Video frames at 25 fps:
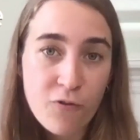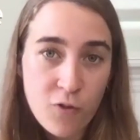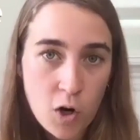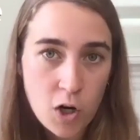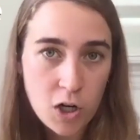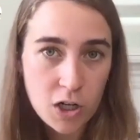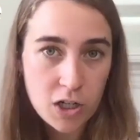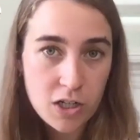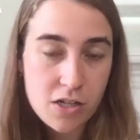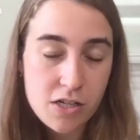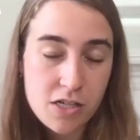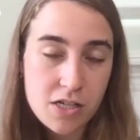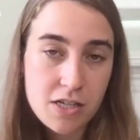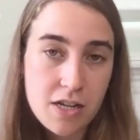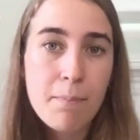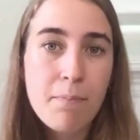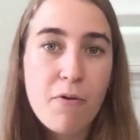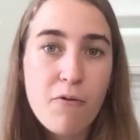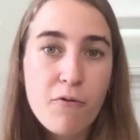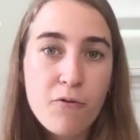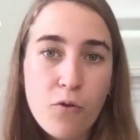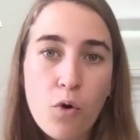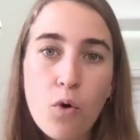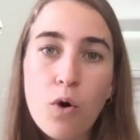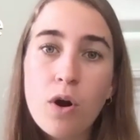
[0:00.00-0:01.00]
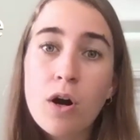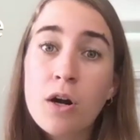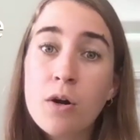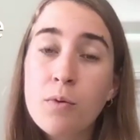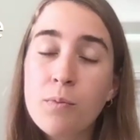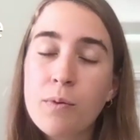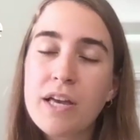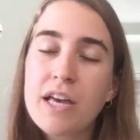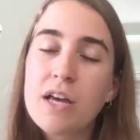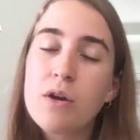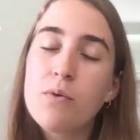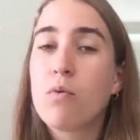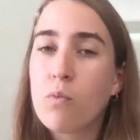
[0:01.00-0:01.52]
first before
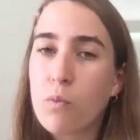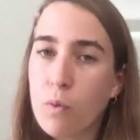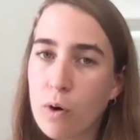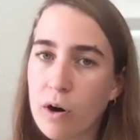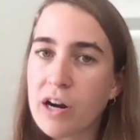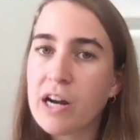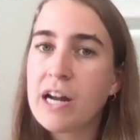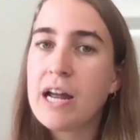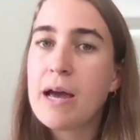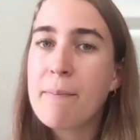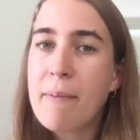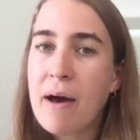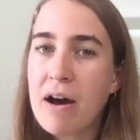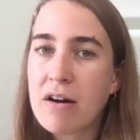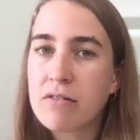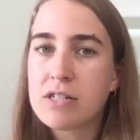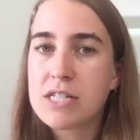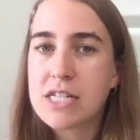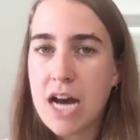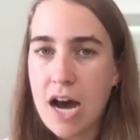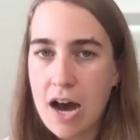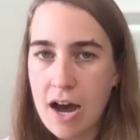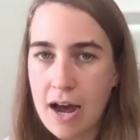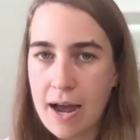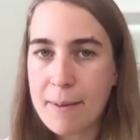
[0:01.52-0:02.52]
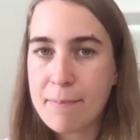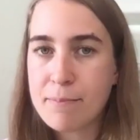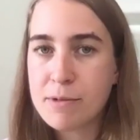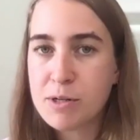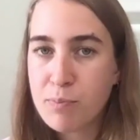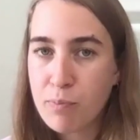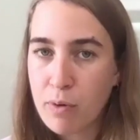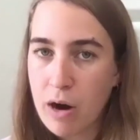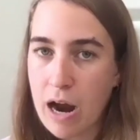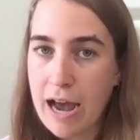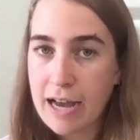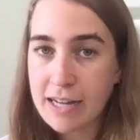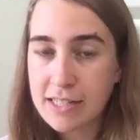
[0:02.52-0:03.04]
we can worry about timed
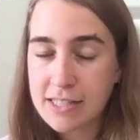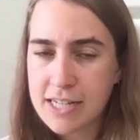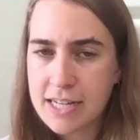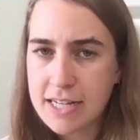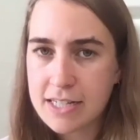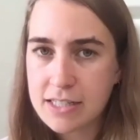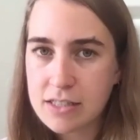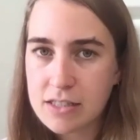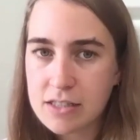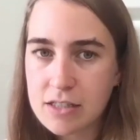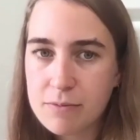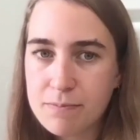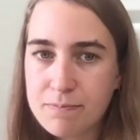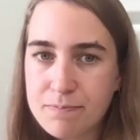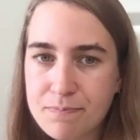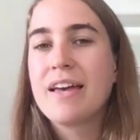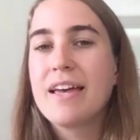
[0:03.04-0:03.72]
practice.